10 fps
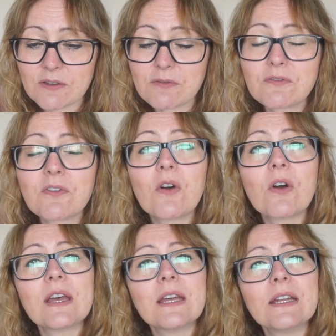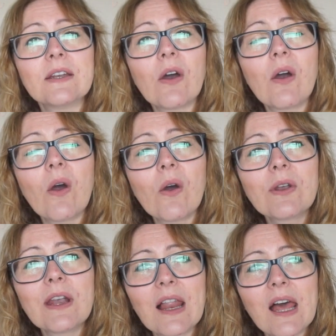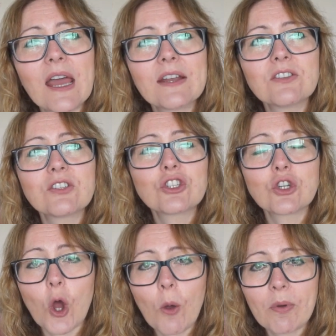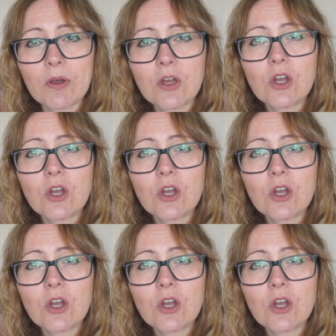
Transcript: for an online shop